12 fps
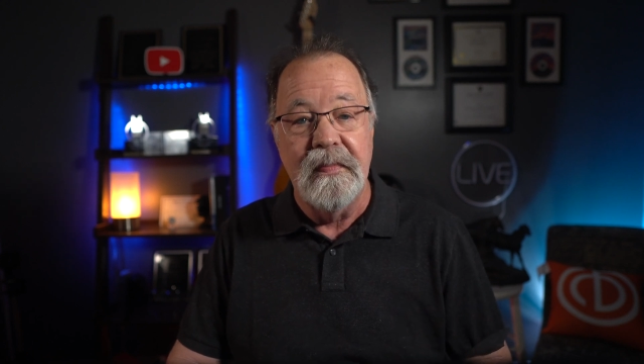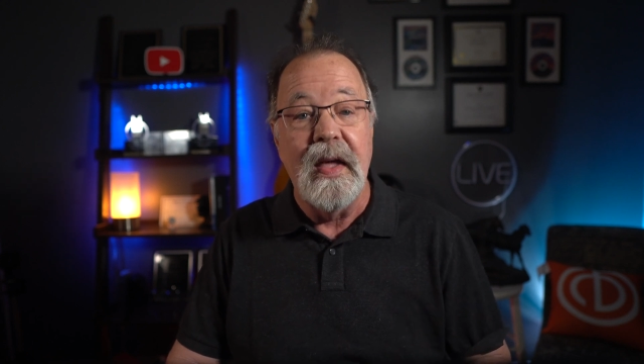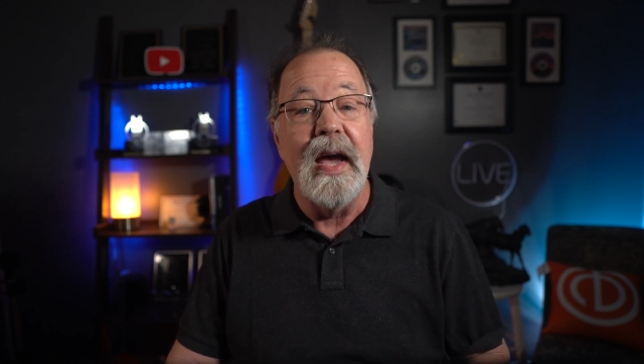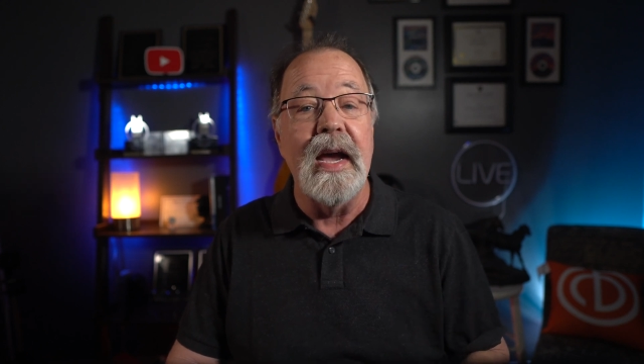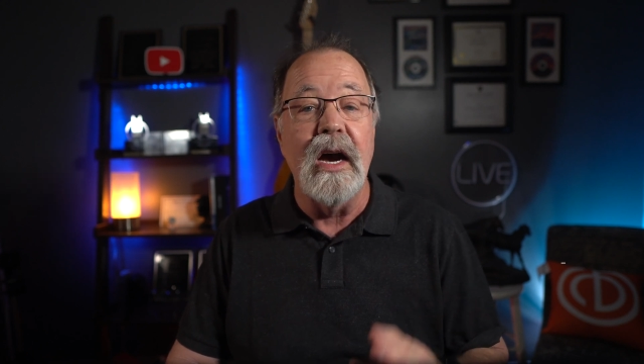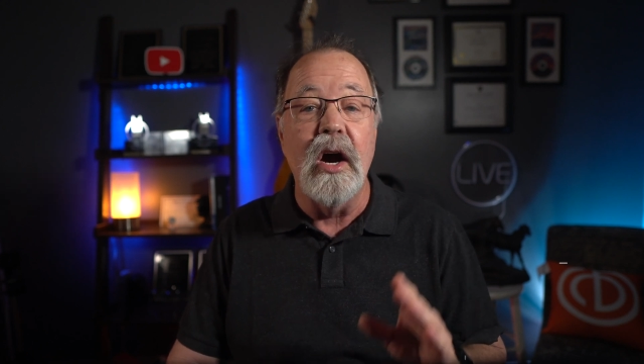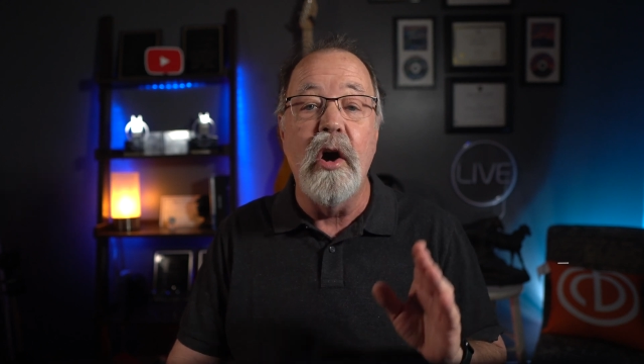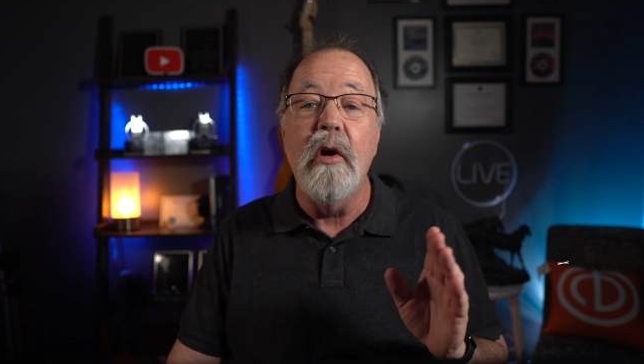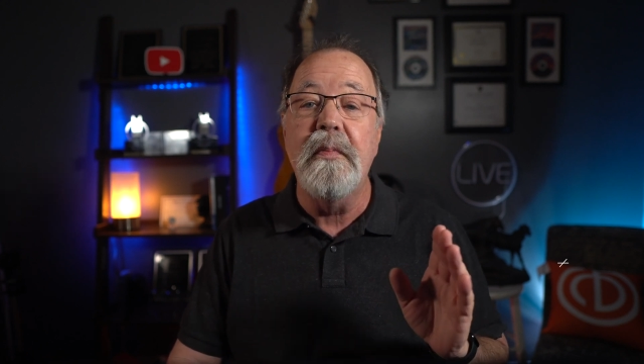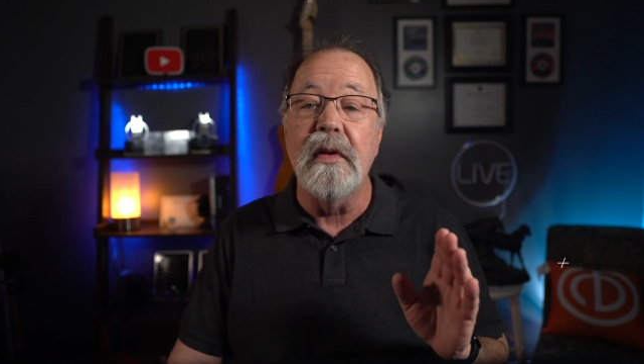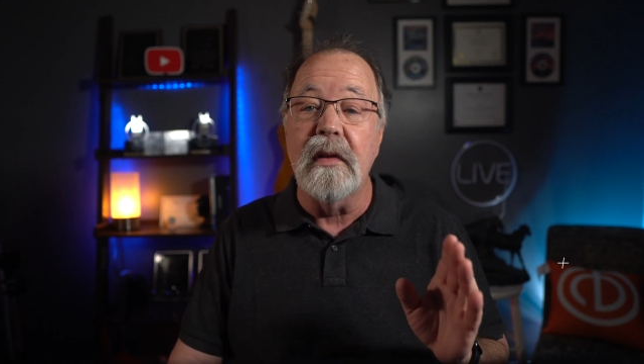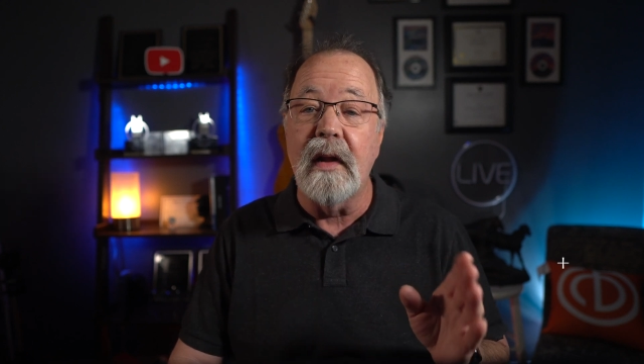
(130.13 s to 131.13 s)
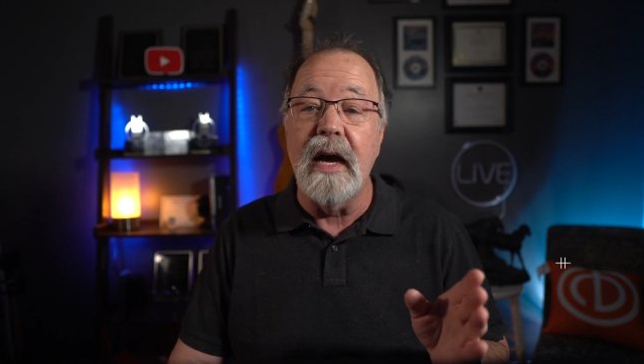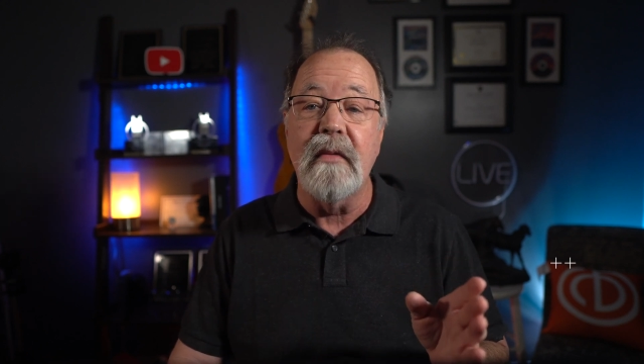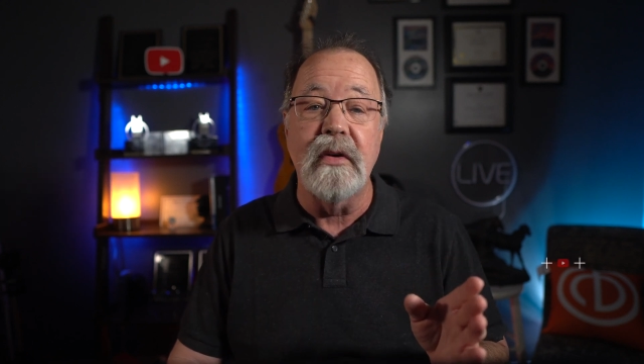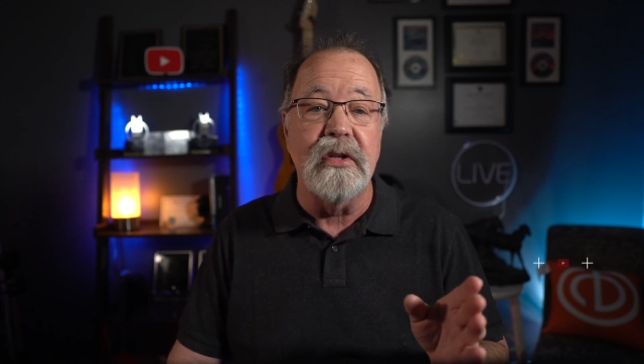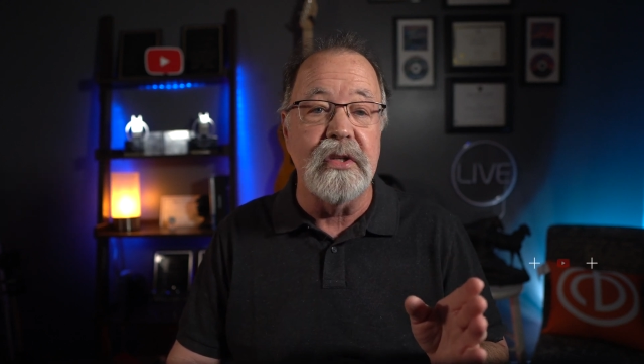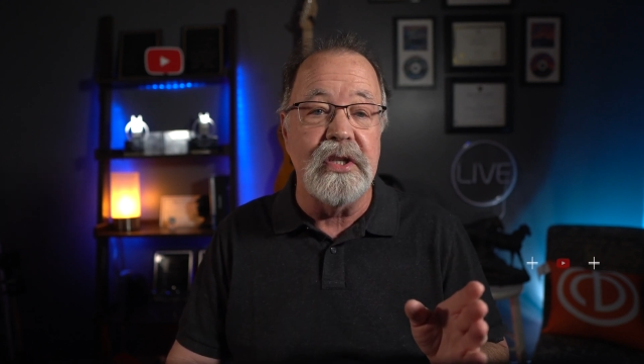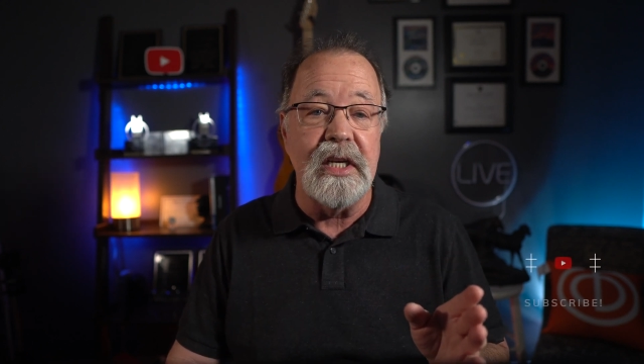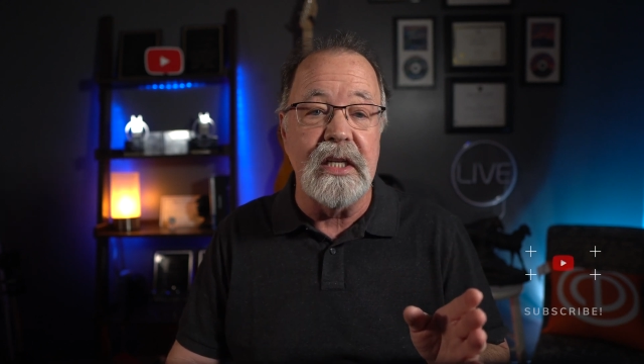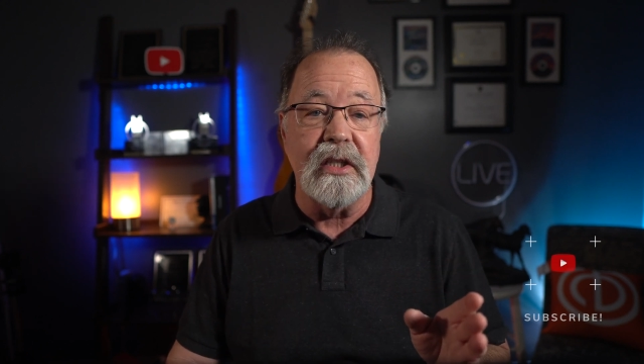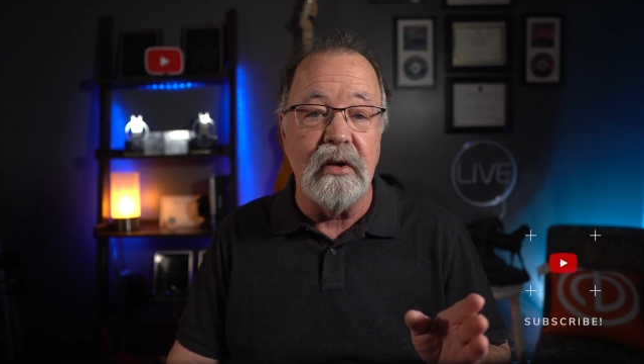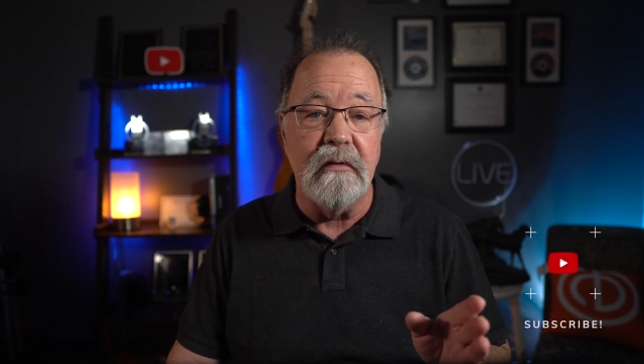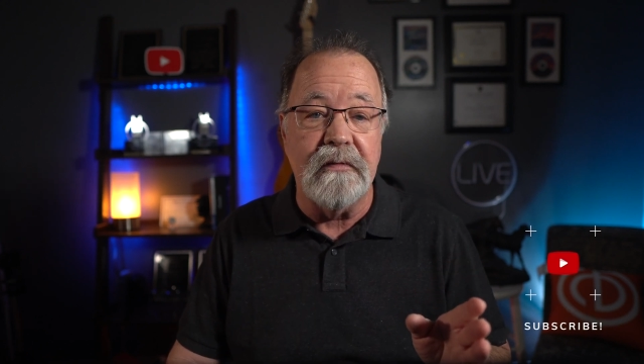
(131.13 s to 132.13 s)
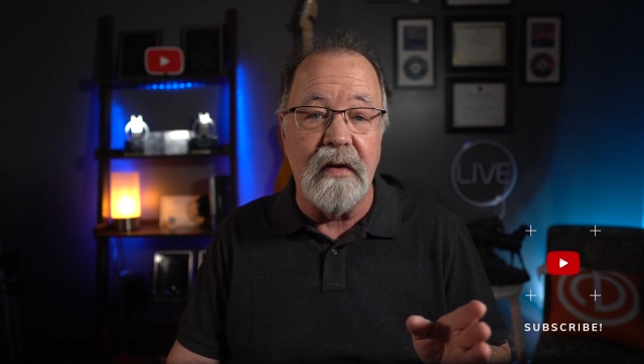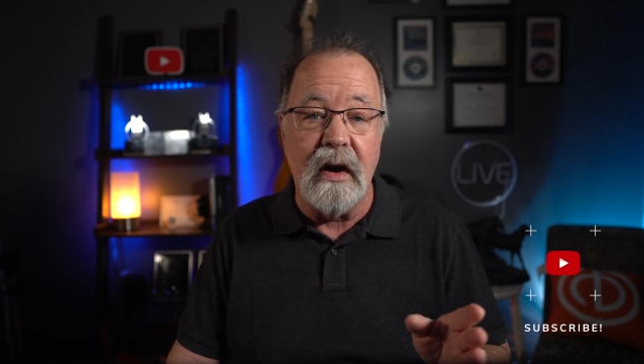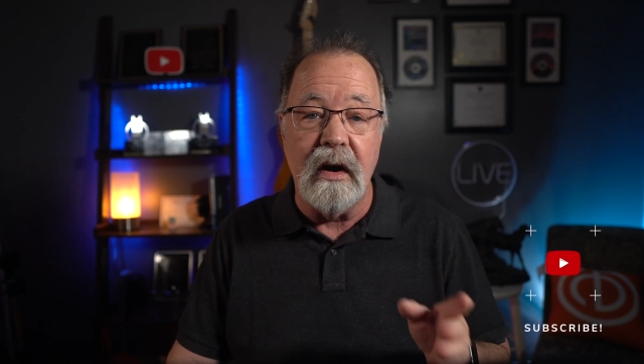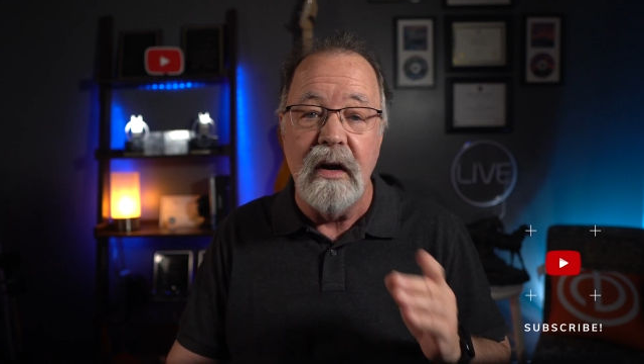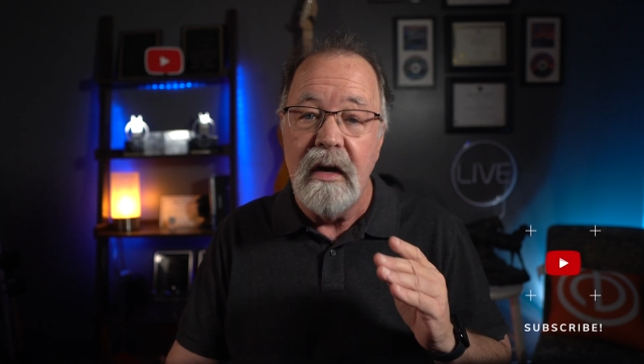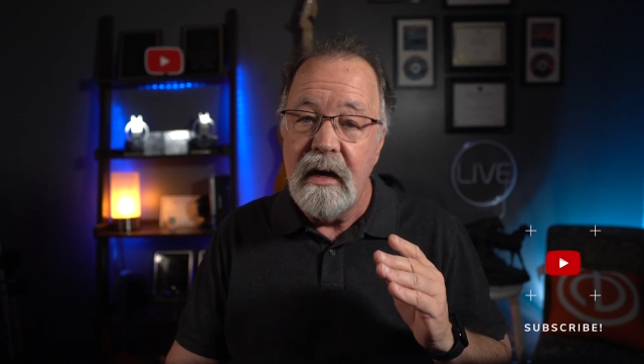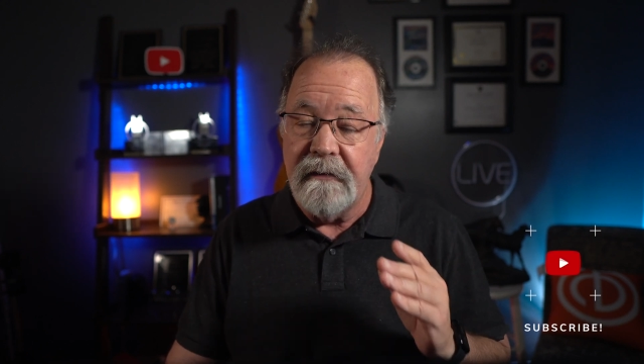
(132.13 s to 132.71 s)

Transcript: Hey, I hope you like what you're seeing so far.